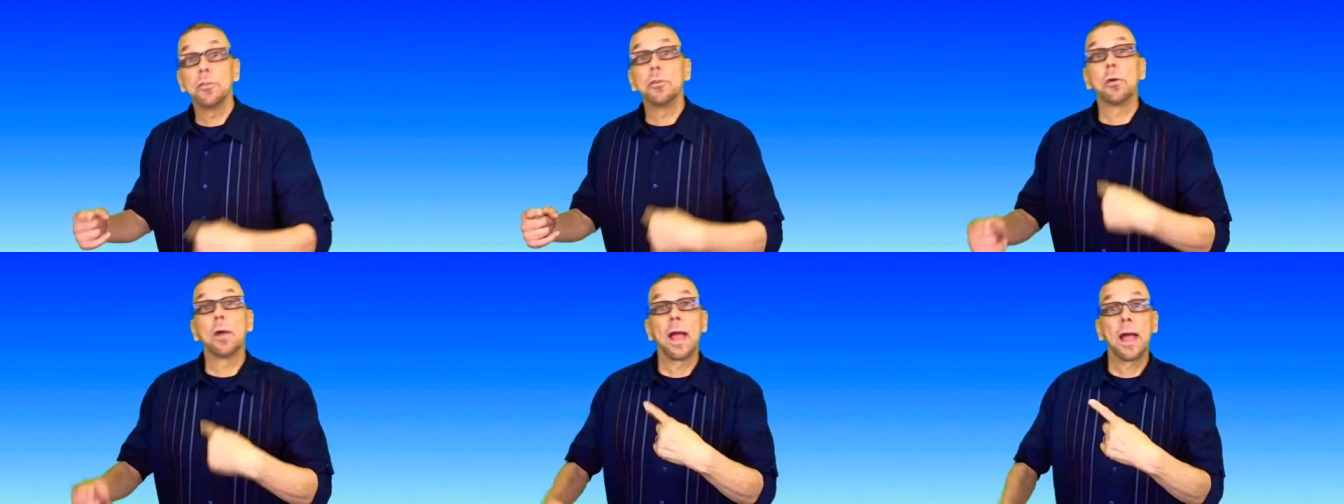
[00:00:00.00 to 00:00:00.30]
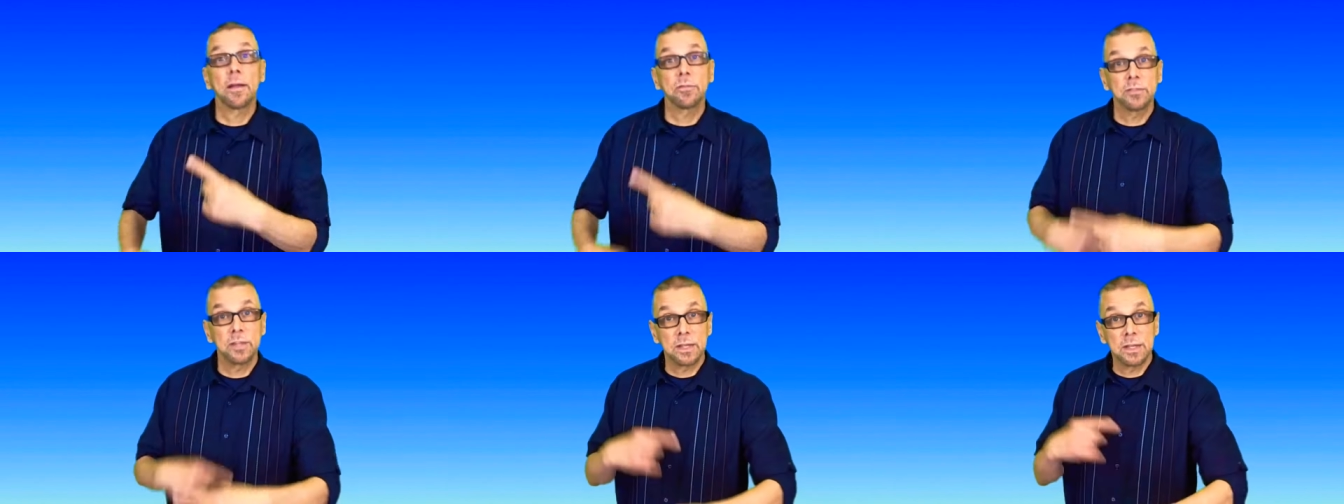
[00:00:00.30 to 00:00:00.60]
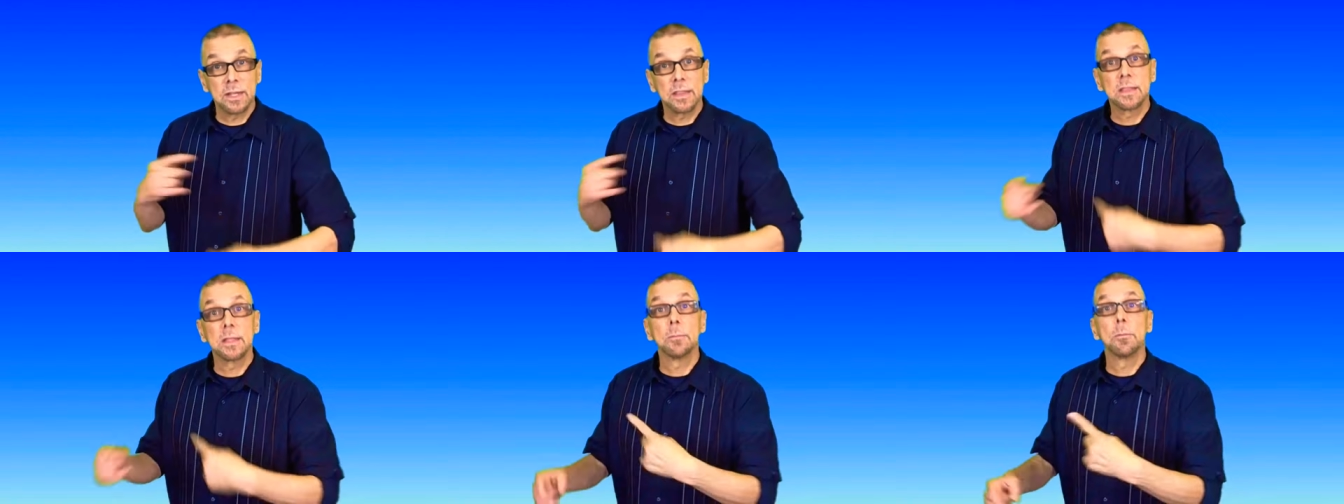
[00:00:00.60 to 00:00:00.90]
You have to
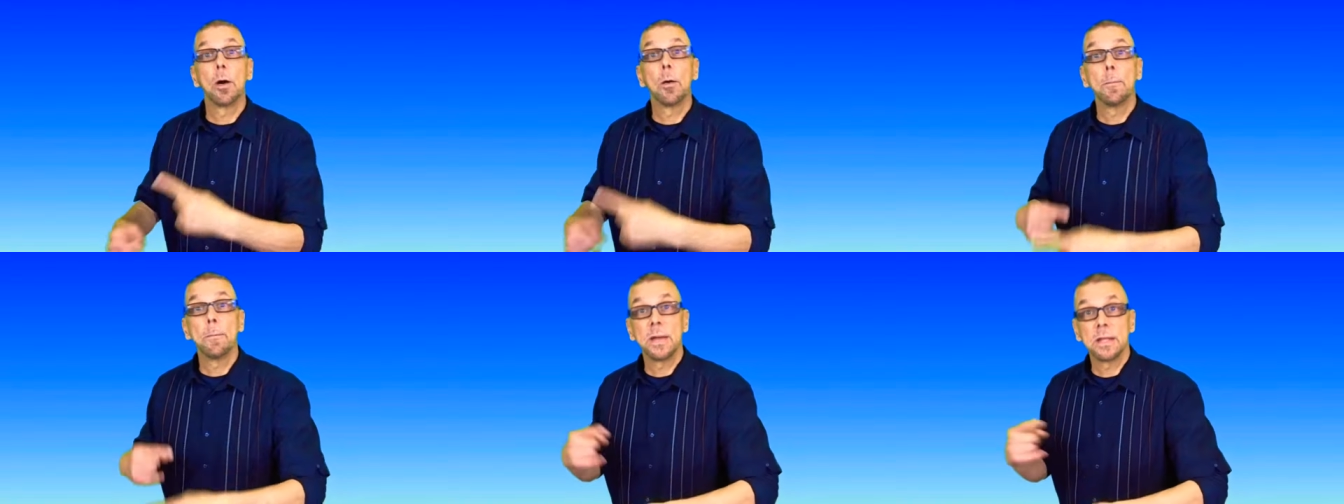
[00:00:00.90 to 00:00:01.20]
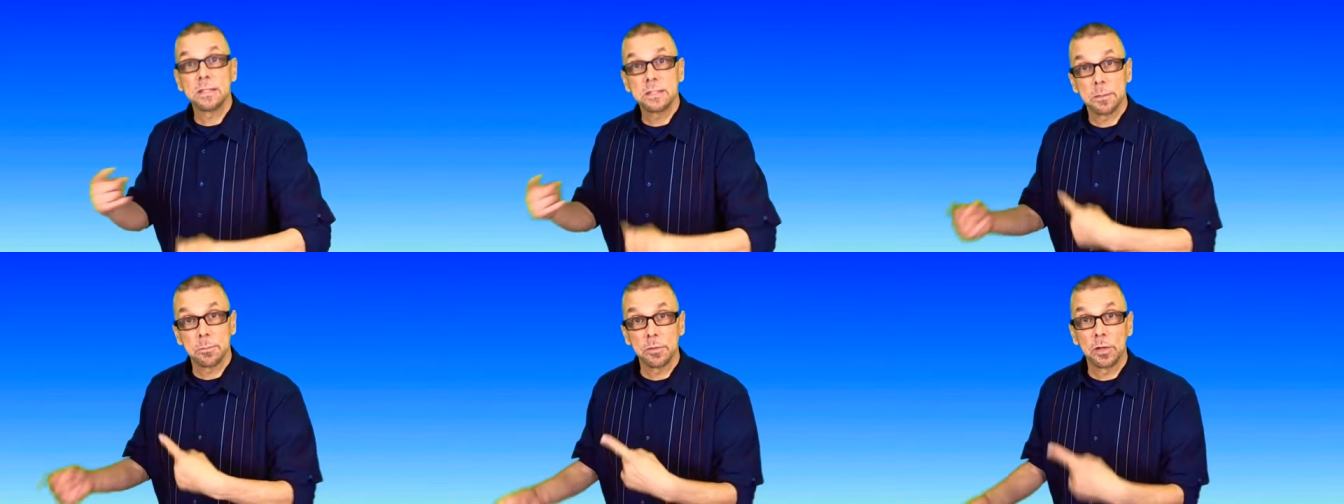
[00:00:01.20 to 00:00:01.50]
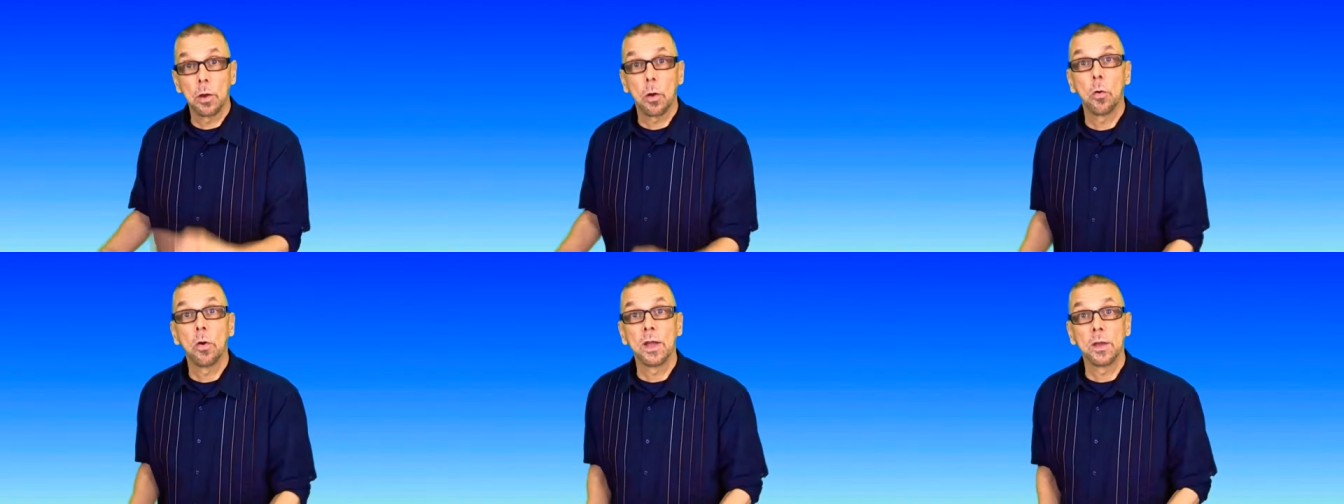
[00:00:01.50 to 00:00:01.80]
get the momentum
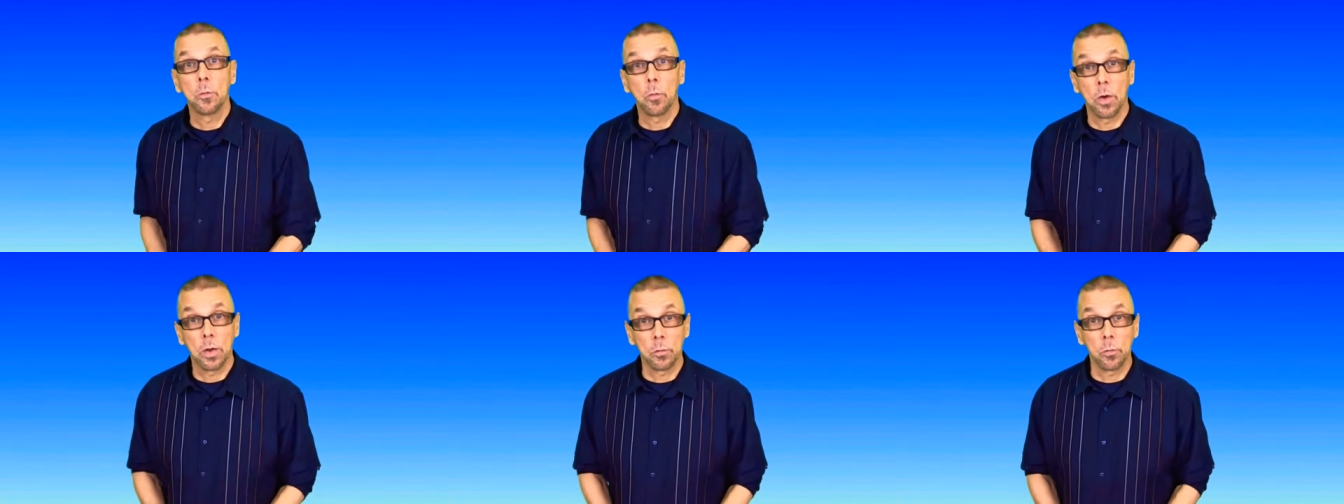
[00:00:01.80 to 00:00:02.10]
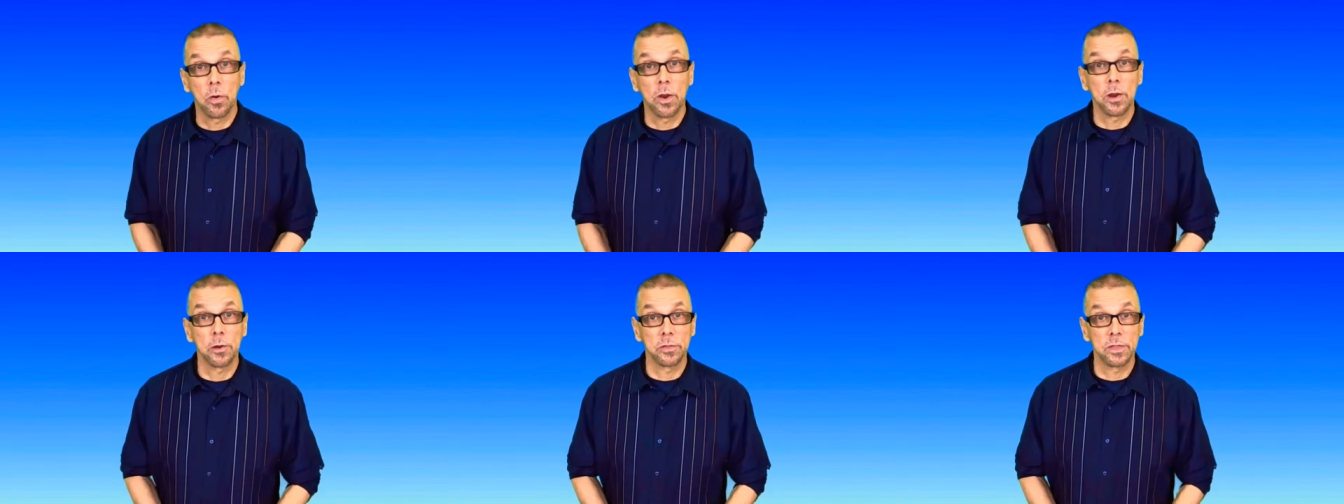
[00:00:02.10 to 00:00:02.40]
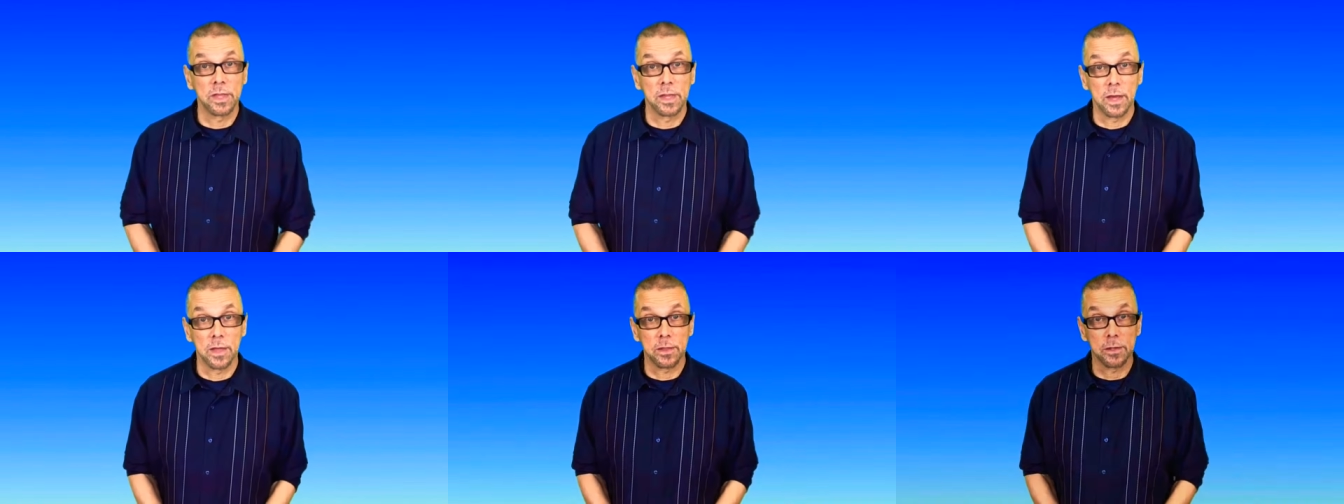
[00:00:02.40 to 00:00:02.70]
going one way or
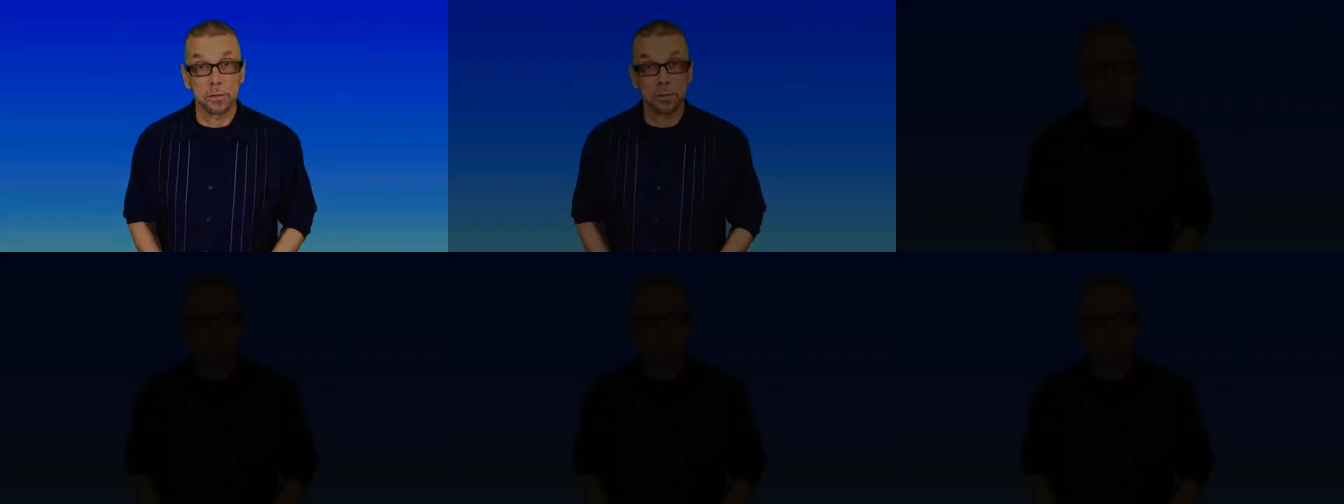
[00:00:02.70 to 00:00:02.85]
the other.